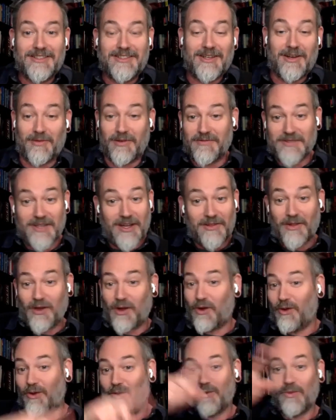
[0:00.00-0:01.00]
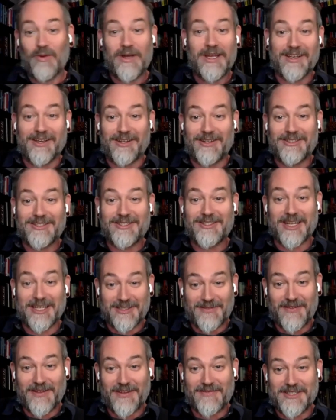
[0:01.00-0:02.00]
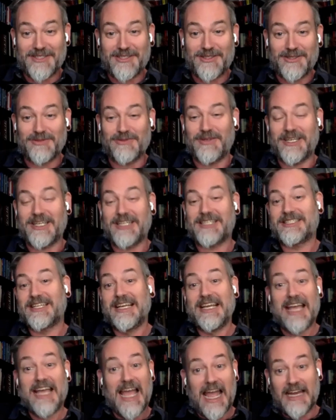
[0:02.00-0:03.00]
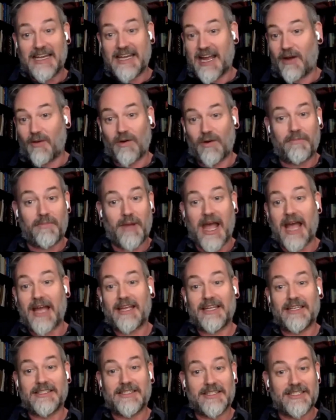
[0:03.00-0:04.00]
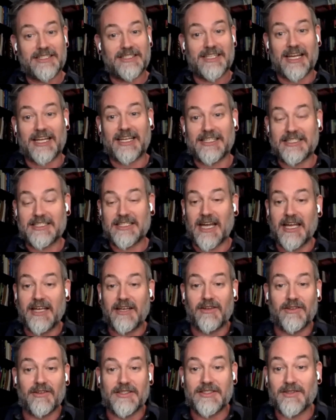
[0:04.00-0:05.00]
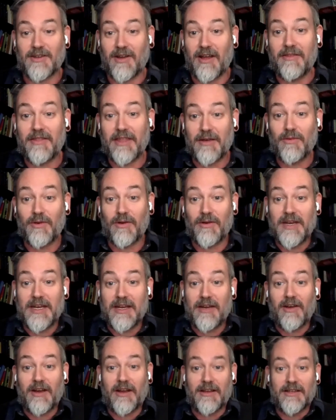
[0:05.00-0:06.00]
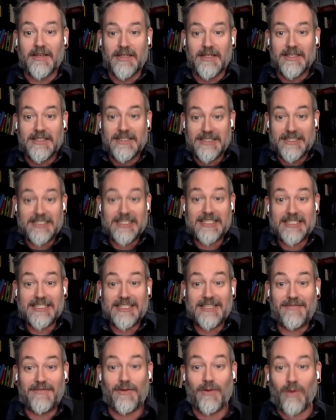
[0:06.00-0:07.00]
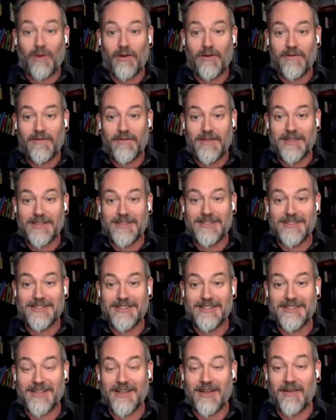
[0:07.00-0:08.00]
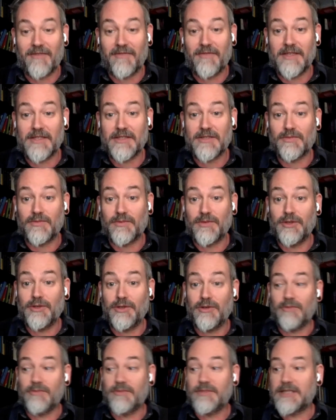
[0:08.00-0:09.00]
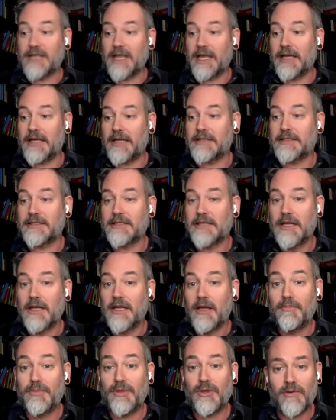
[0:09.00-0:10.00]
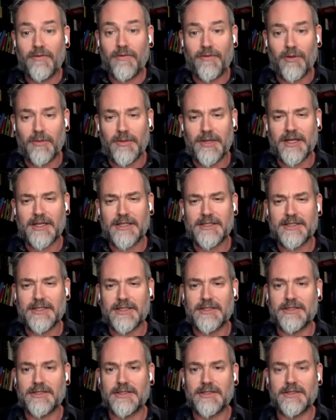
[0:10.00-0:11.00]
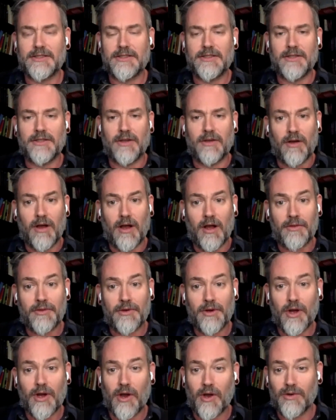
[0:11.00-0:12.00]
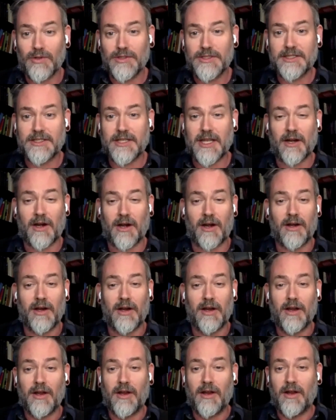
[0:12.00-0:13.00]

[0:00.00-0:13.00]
you know, we've done the whole wheel, so that's 52 weeks, and now we're back into the second cycle. And so I think we're nearing 64 of these rooms, and it's beautiful because there's, you know, other hosts that are